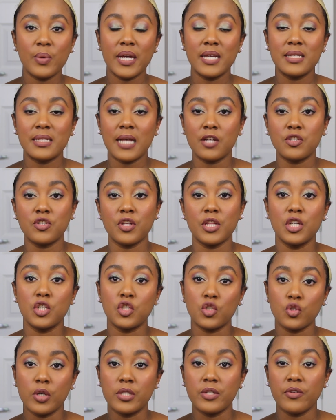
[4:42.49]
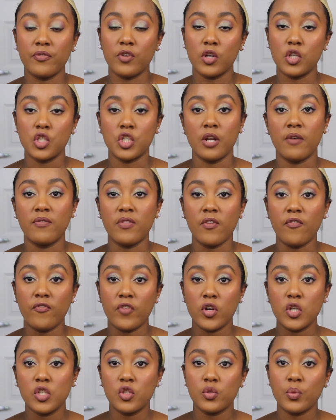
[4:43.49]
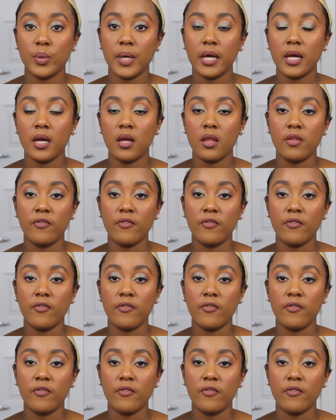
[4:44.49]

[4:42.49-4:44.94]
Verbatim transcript: wig is actually a shorter version of the first wig.